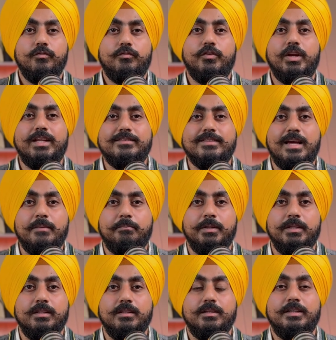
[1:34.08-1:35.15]
For
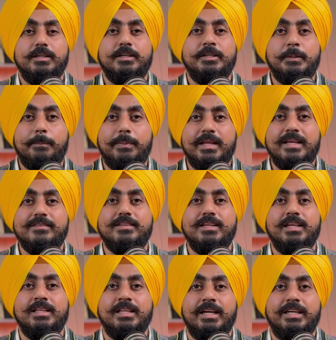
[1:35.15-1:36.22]
example,
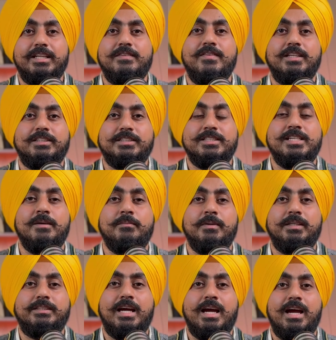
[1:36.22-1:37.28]
replacing native
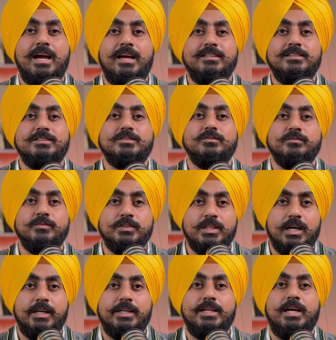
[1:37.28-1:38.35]
HTML tags with
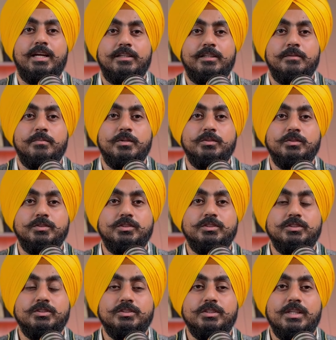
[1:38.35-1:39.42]
ARIA
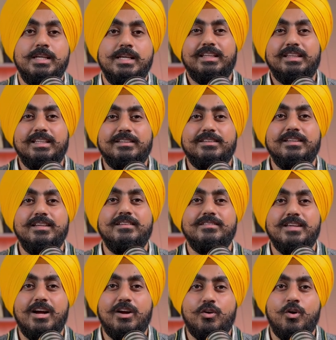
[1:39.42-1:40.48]
attributes. This
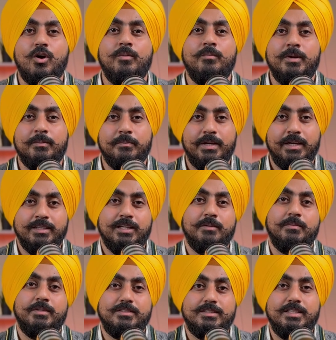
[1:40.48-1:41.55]
is a common
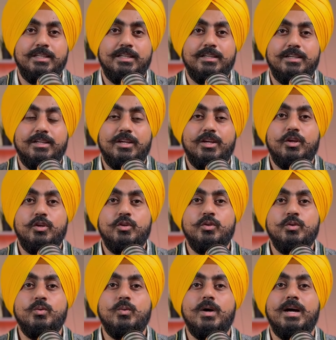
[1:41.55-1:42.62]
beginner mistake.
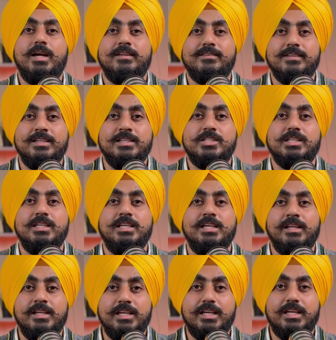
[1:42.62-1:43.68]
You are
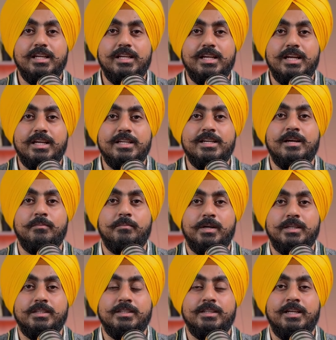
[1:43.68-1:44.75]
essentially recreating a
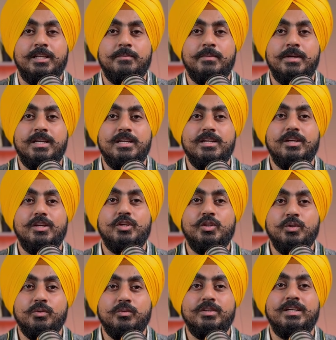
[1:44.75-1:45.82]
button element
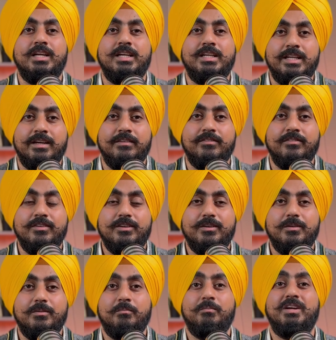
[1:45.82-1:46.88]
using a div.
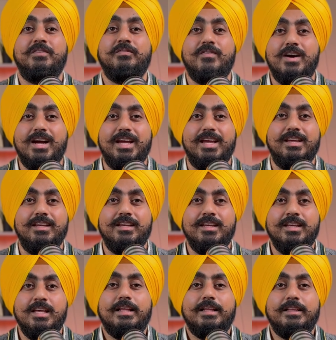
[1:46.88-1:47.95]
But why?
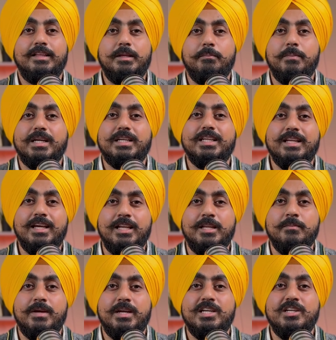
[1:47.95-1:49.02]
The button
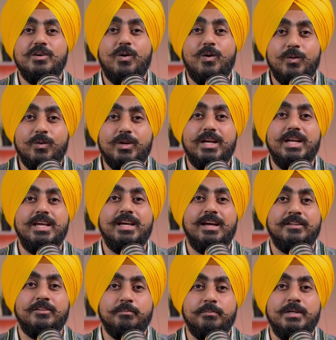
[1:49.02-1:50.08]
element already
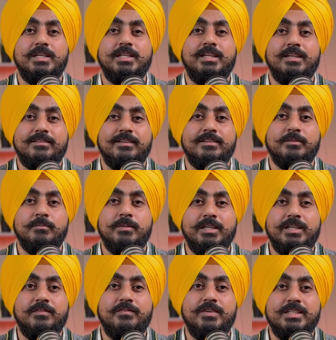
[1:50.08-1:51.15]
has built-in
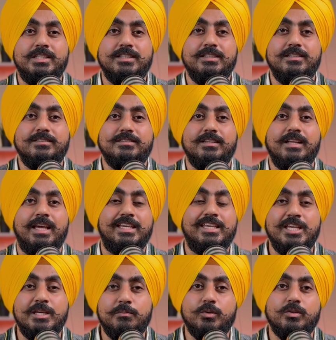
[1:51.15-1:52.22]
accessibility features like
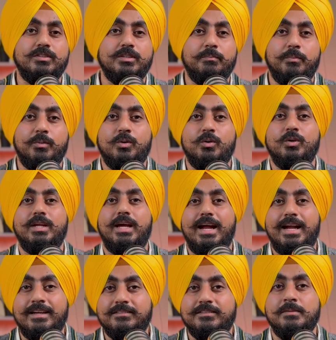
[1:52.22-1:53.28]
keyboard support
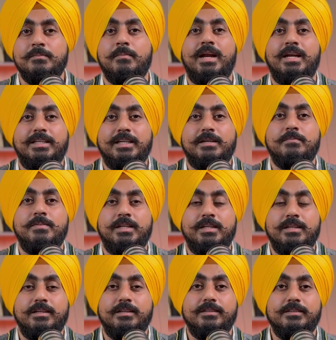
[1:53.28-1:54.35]
and semantic
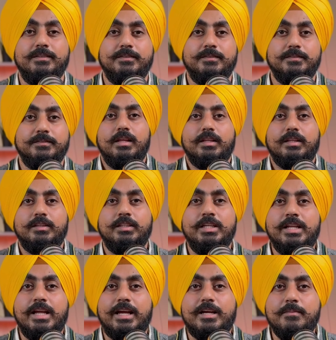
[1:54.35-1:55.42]
meaning.
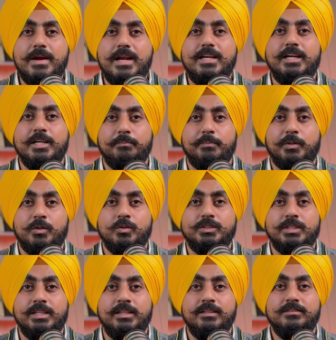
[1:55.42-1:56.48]
The recommended
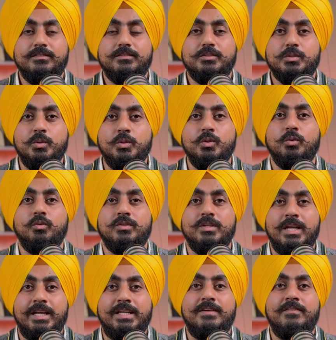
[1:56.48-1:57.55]
approach is to use
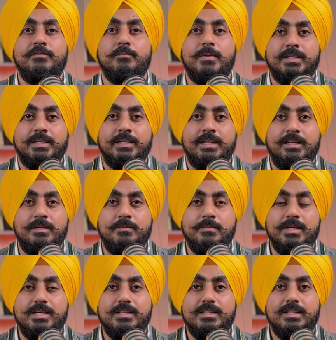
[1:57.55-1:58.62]
native button
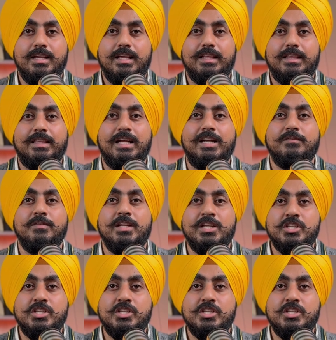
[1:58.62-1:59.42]
element that will